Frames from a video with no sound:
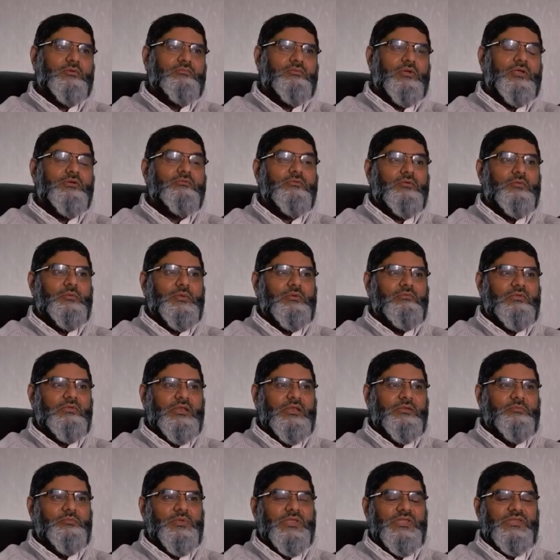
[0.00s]
world will be
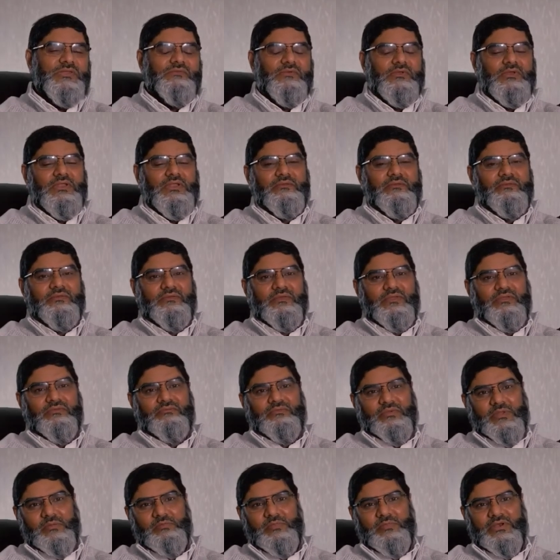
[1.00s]
very peaceful
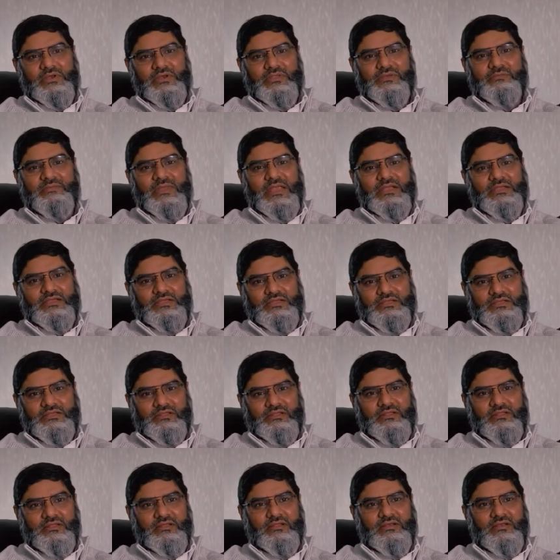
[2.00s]
if people respect each
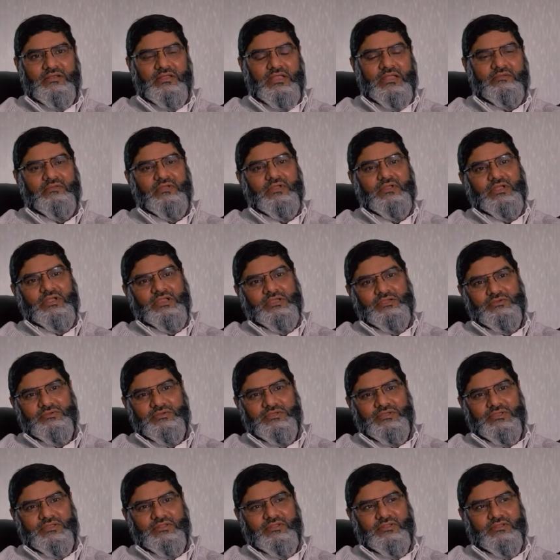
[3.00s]
other, have kind to
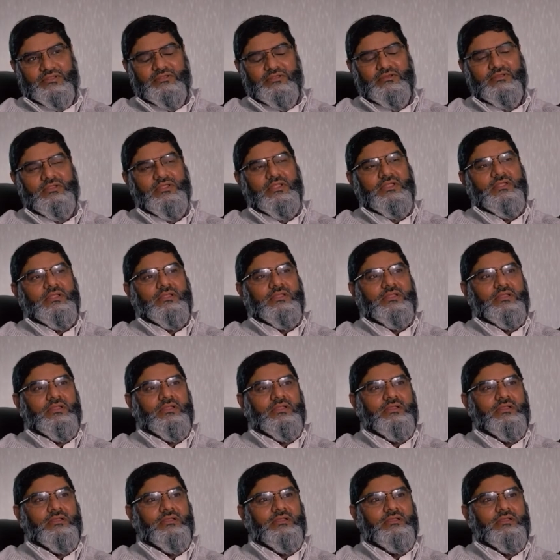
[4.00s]
each other,
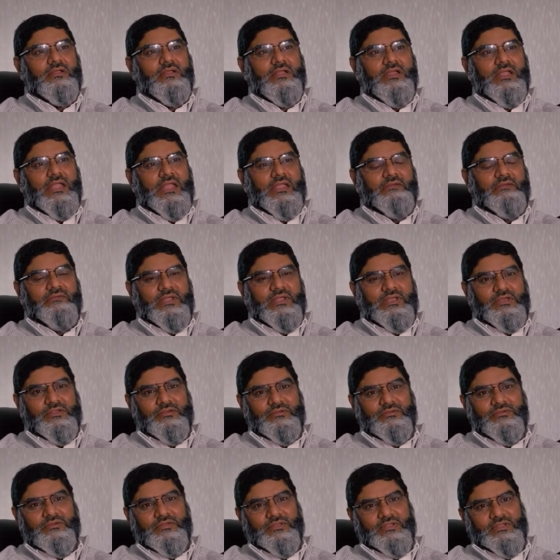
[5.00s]
have
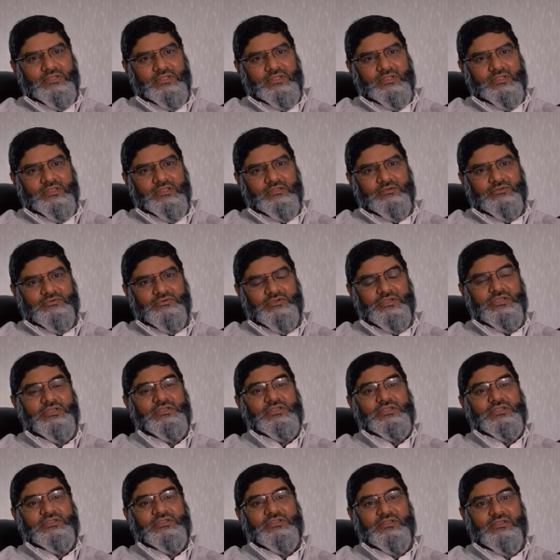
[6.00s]
values,
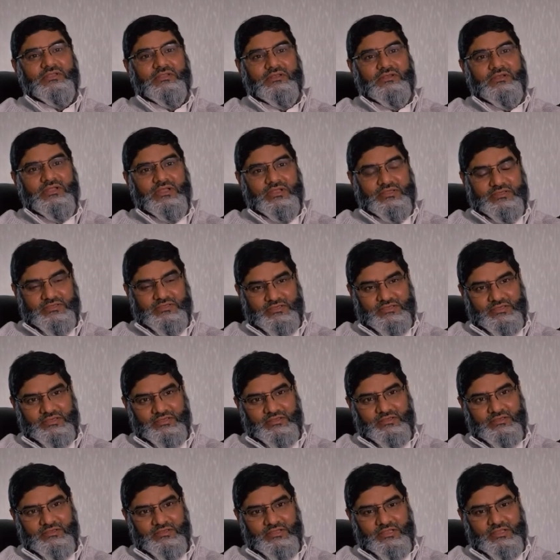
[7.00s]
treat each other
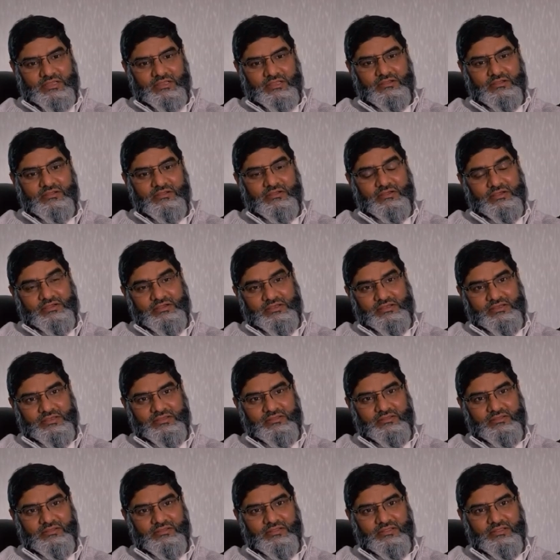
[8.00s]
nicely,
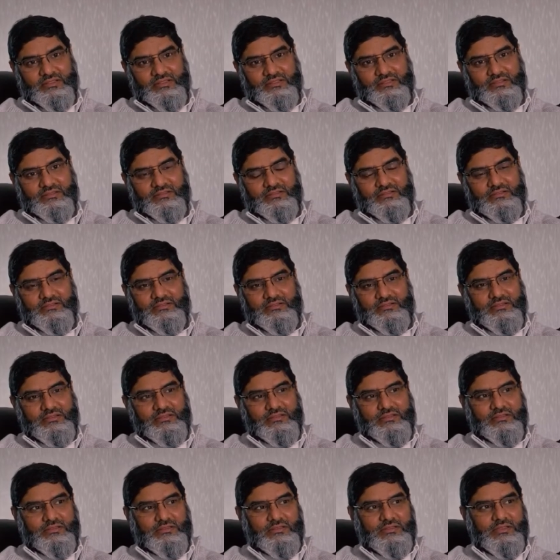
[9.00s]
kindly.
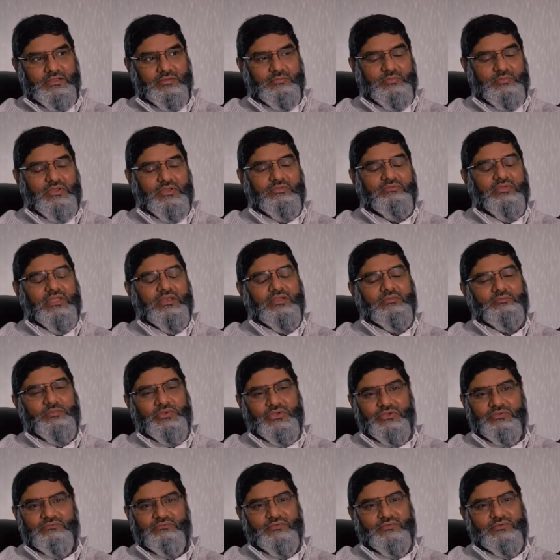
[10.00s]
It'd be a very
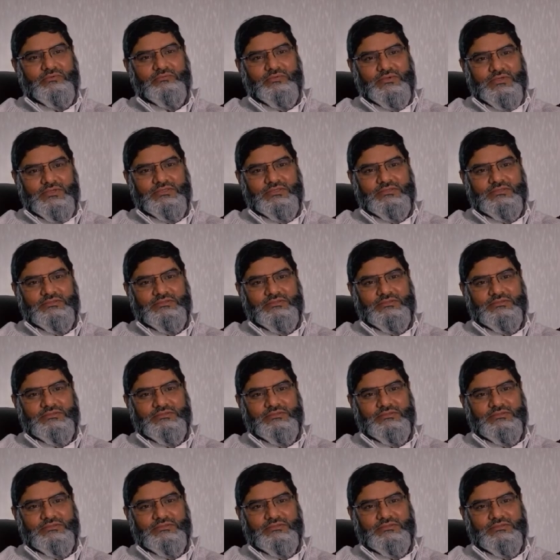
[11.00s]
peaceful world.